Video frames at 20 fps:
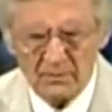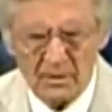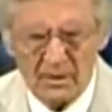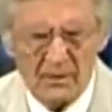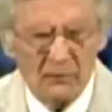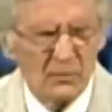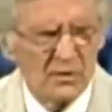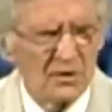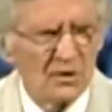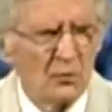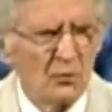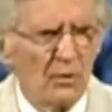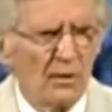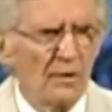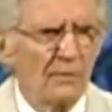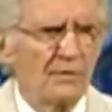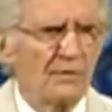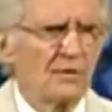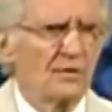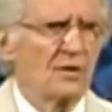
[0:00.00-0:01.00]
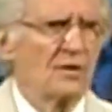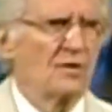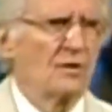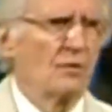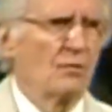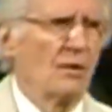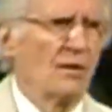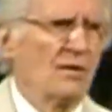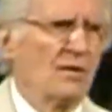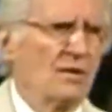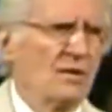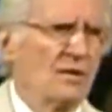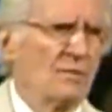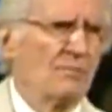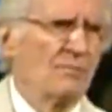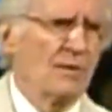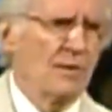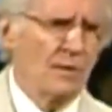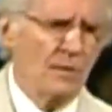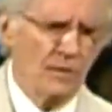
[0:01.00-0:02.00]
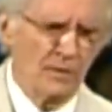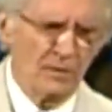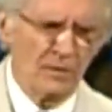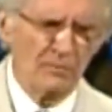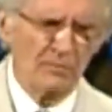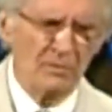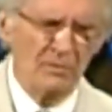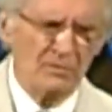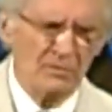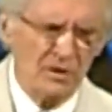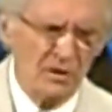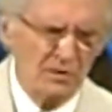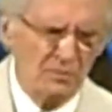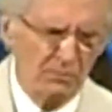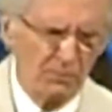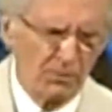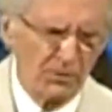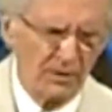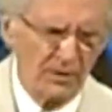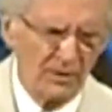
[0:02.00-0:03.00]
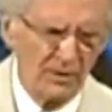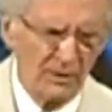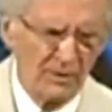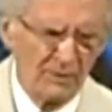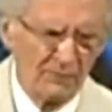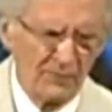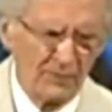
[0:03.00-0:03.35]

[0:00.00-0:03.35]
I was aware of the situation, hurt him deeply.